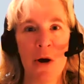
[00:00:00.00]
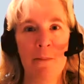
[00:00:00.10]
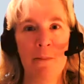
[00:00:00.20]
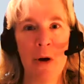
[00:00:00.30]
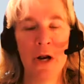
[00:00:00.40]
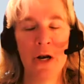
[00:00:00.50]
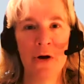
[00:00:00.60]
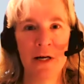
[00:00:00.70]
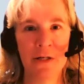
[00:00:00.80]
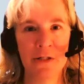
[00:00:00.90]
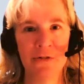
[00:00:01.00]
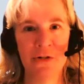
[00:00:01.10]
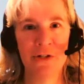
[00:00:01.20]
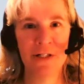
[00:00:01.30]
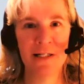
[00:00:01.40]
monohulls
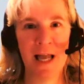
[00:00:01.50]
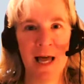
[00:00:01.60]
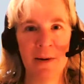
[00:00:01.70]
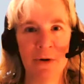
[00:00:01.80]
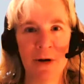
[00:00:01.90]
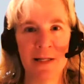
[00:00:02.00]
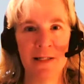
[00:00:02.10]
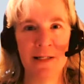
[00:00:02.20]
versus catamarans